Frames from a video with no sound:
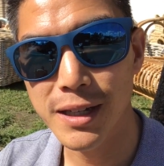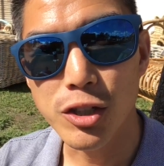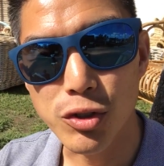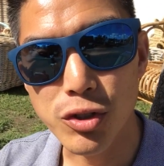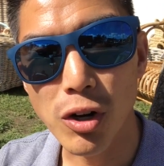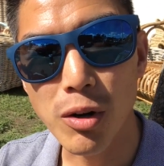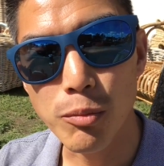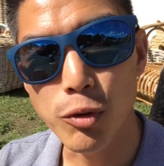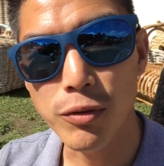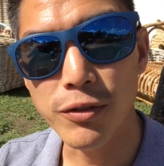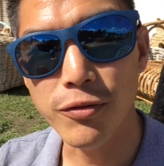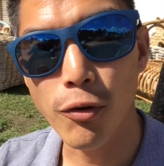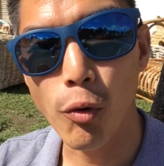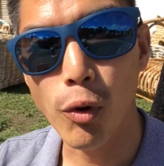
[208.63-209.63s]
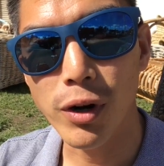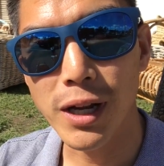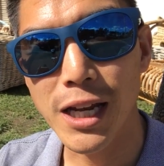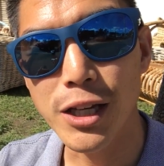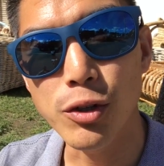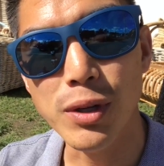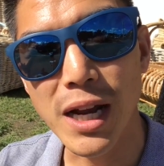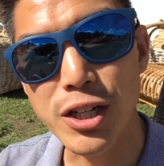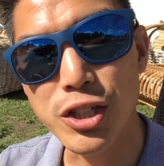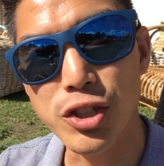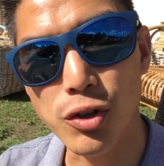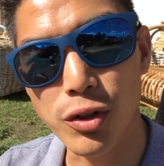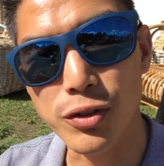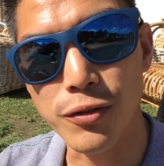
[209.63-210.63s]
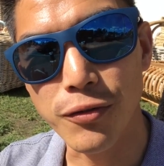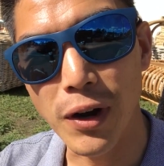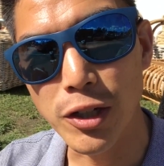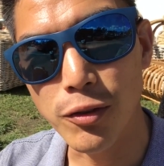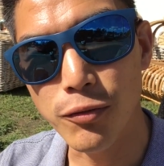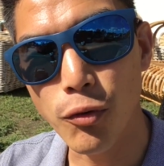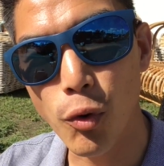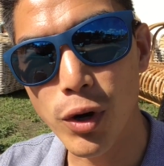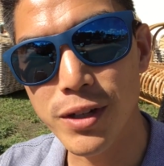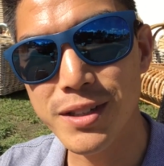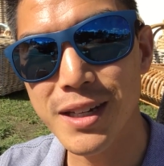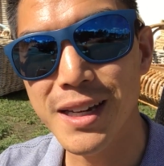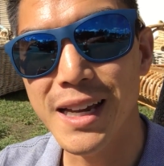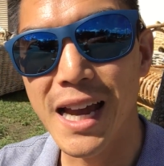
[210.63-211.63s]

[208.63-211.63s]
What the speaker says: you start moving forward and you actually start to find your voice